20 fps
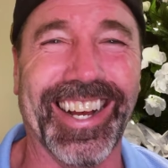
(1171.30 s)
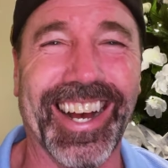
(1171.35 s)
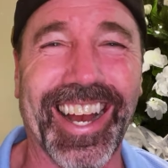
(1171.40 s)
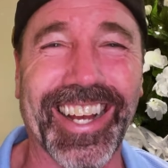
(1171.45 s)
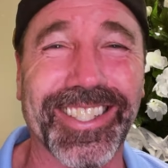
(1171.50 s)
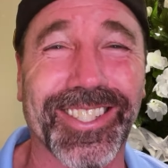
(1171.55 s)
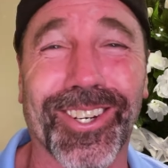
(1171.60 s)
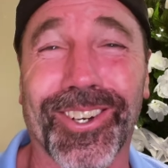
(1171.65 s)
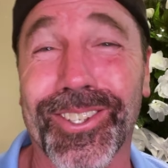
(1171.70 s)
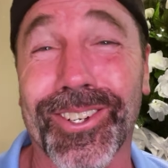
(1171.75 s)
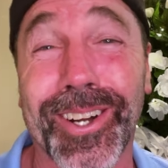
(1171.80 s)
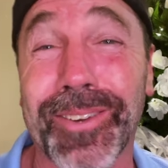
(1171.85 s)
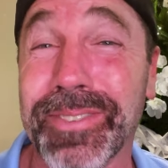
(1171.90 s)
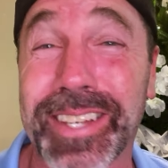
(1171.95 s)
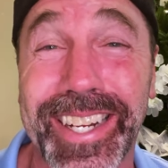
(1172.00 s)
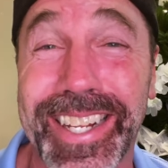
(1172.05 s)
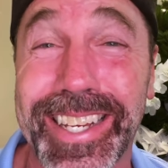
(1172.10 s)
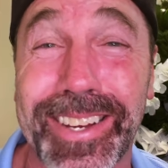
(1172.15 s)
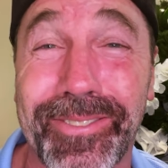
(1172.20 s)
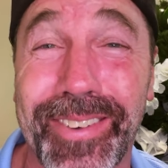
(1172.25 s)
I told her I'm
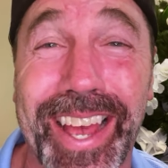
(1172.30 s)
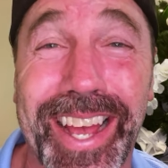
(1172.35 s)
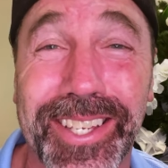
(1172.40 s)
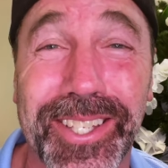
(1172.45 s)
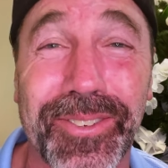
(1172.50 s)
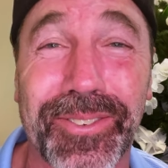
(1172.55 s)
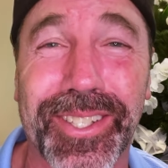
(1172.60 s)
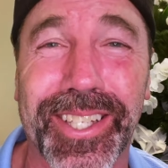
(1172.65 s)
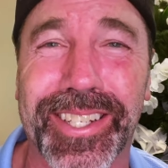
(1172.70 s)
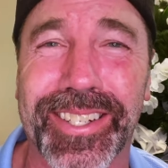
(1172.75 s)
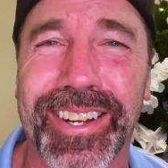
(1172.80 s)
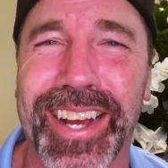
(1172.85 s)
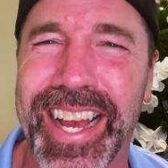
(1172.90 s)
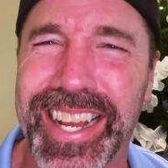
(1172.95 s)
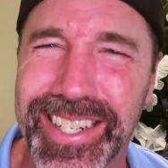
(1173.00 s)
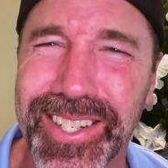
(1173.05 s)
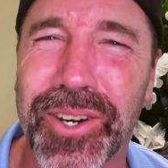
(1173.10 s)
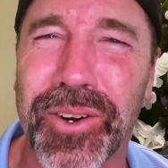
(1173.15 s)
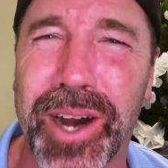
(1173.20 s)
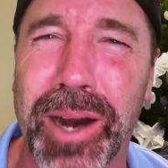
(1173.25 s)
getting a vacuum cleaner.
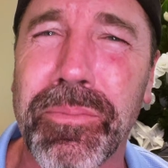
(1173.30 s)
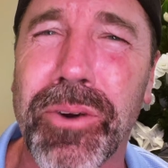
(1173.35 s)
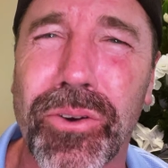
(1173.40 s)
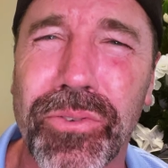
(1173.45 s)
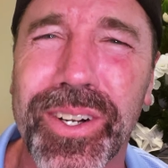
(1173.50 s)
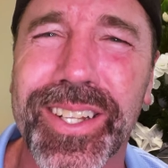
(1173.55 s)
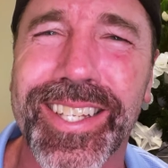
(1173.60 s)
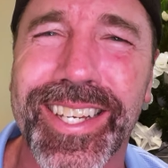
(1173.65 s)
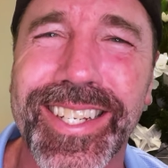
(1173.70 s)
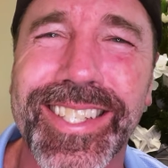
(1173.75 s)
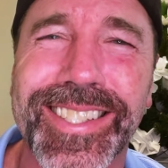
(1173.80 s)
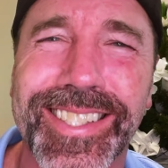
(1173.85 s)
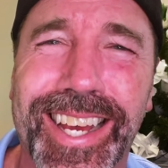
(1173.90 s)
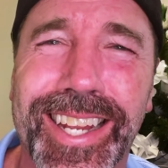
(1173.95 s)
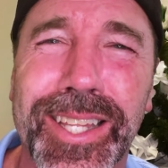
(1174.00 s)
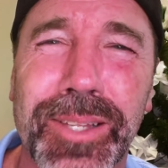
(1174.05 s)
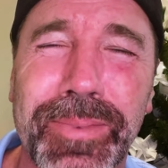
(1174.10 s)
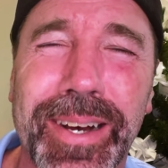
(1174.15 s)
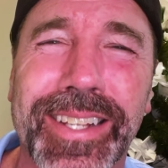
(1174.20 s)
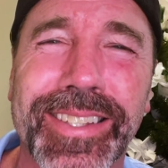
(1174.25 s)
I know, I'm overly
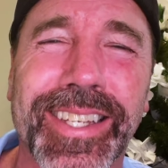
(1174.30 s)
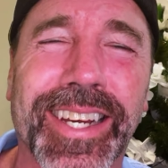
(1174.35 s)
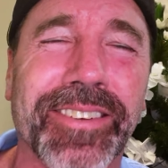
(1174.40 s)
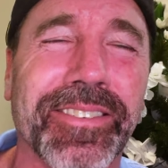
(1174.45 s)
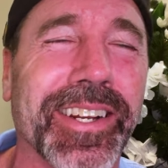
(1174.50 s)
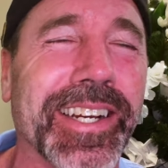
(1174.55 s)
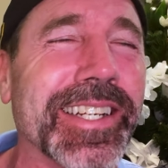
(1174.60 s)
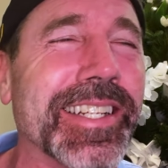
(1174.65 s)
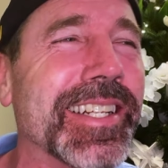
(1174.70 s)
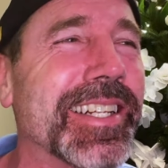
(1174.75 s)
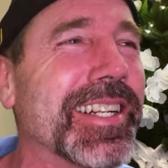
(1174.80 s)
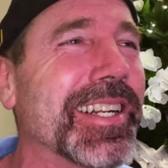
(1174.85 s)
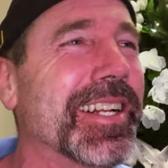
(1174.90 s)
excited about that, right?